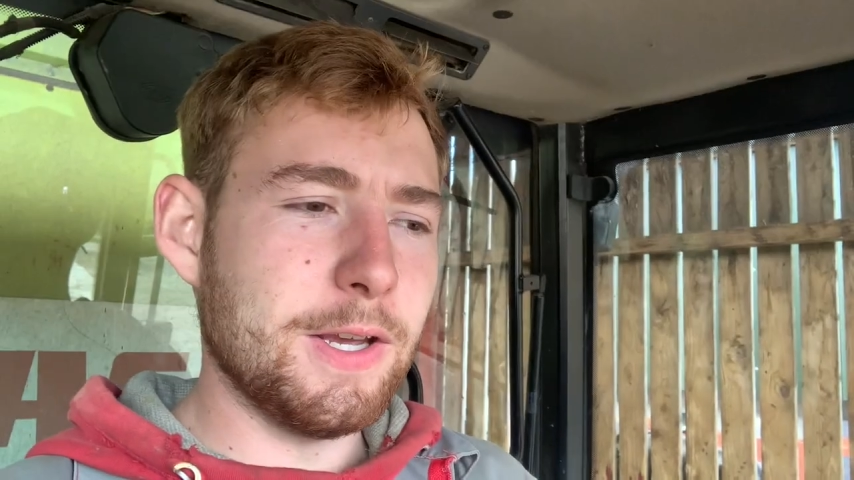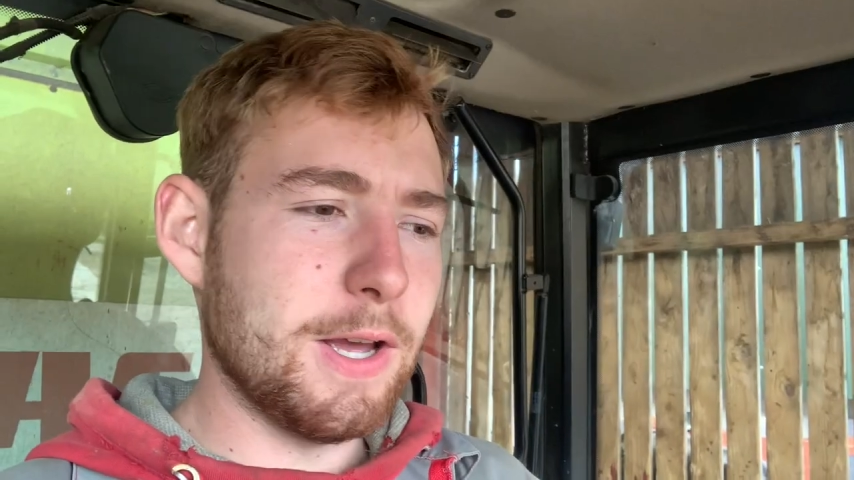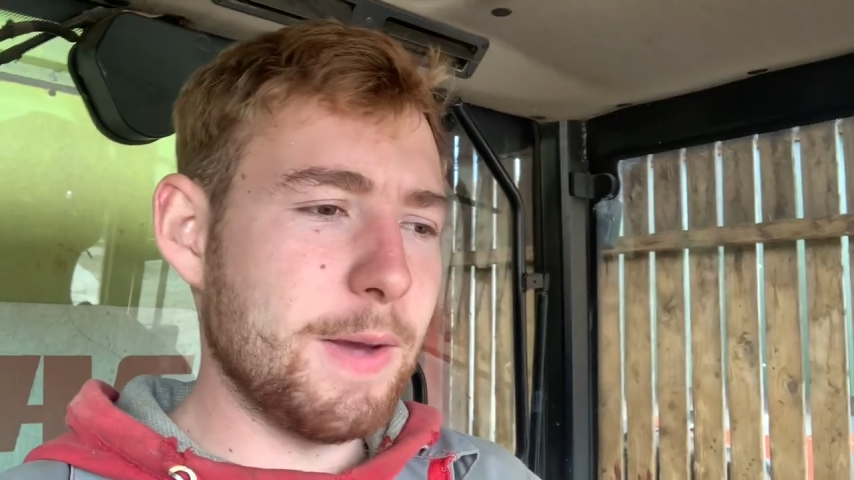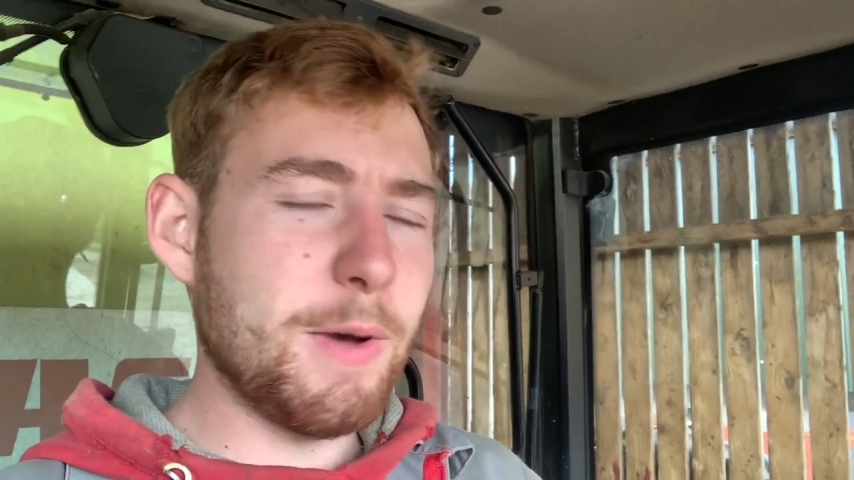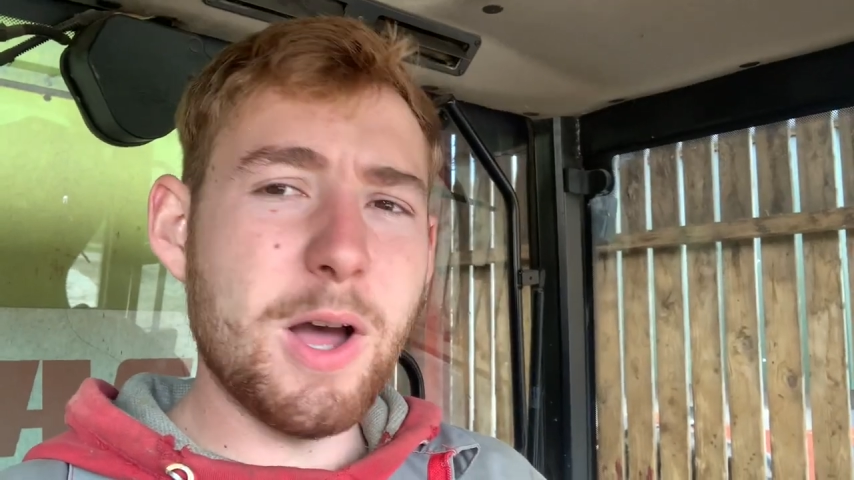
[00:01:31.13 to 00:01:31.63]

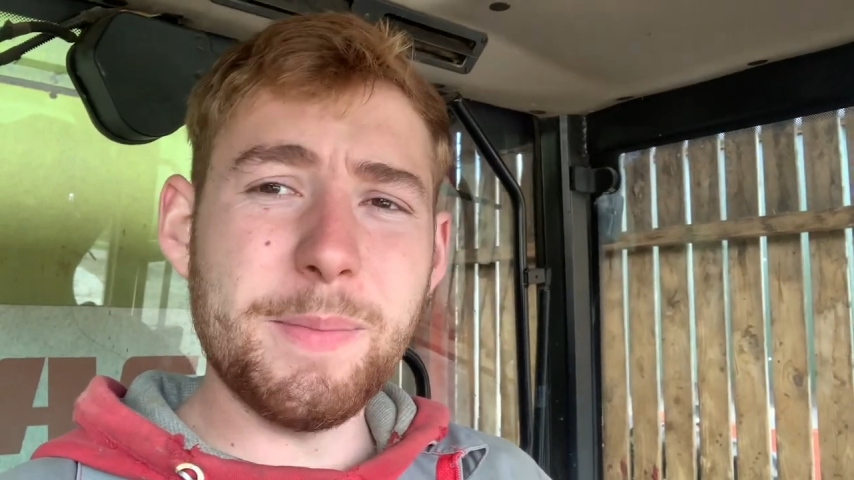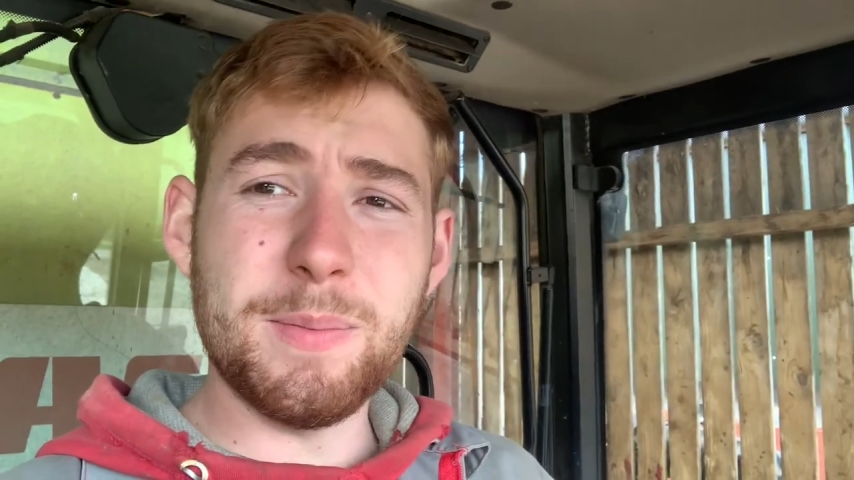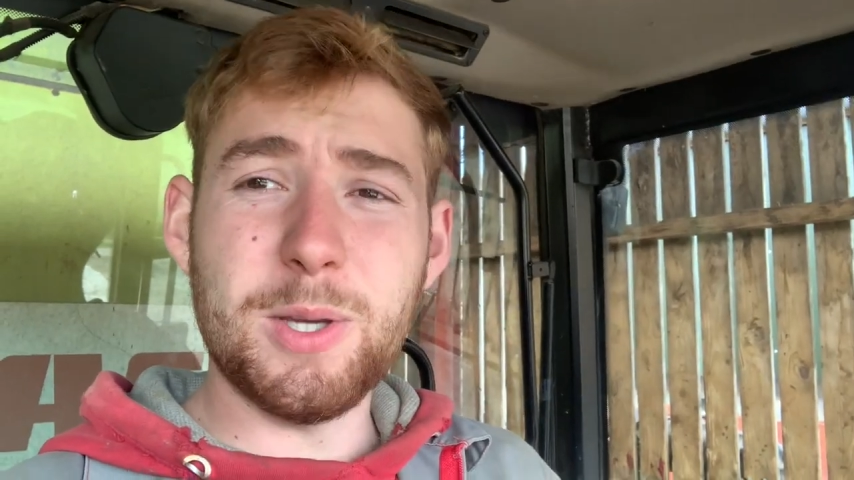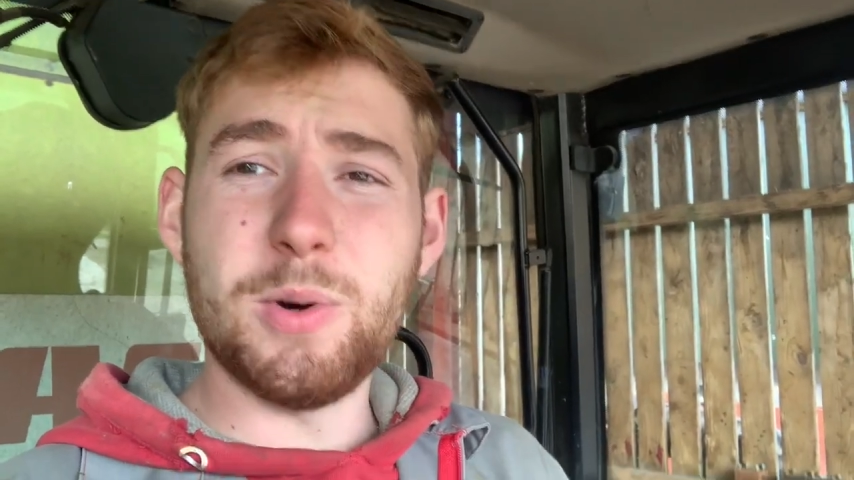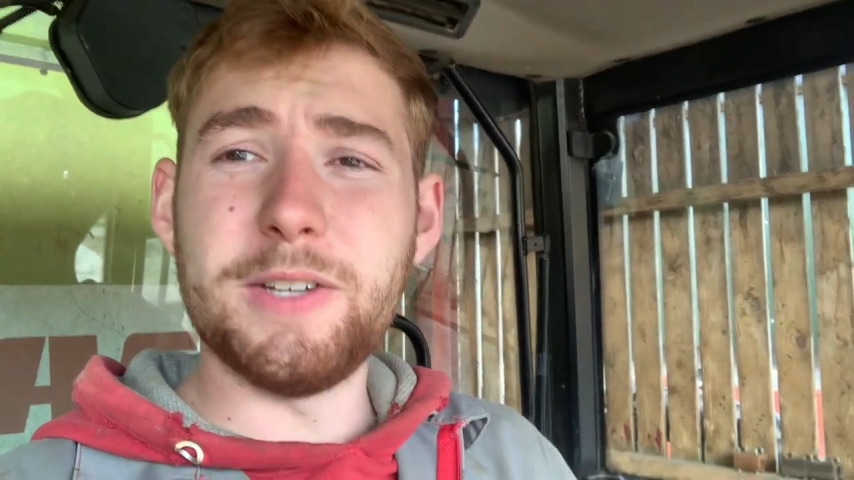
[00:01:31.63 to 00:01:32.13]
Um, I'm going to
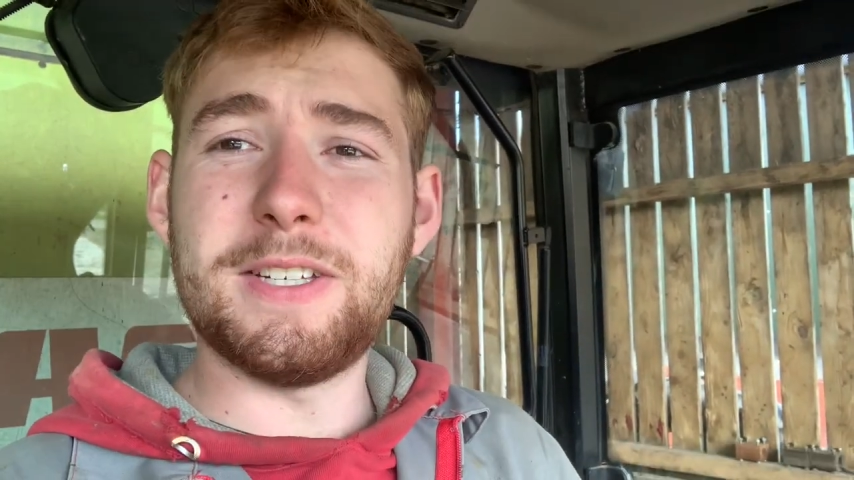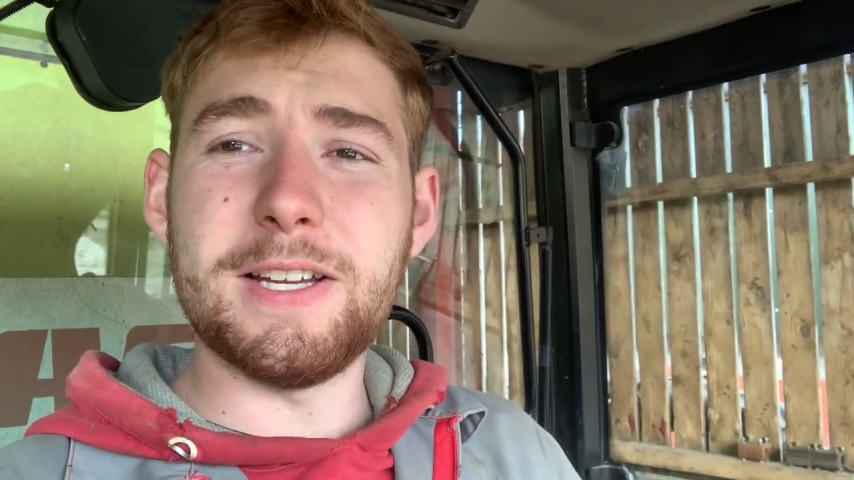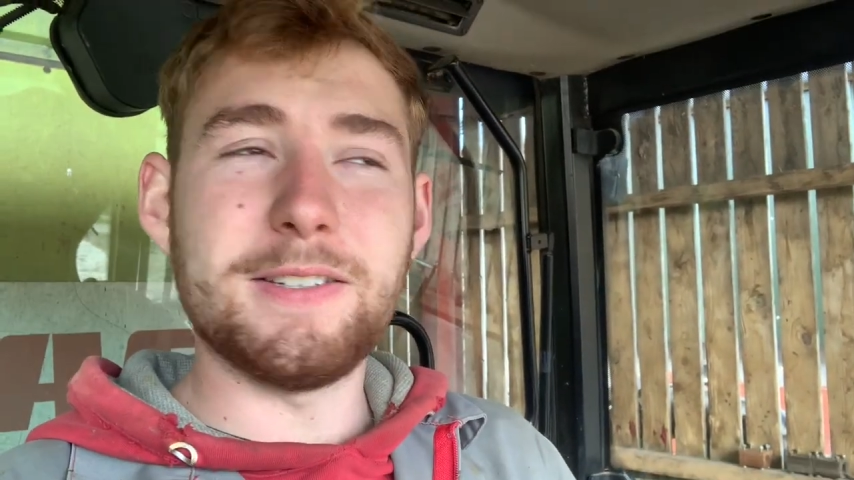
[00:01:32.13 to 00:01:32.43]
be quite sad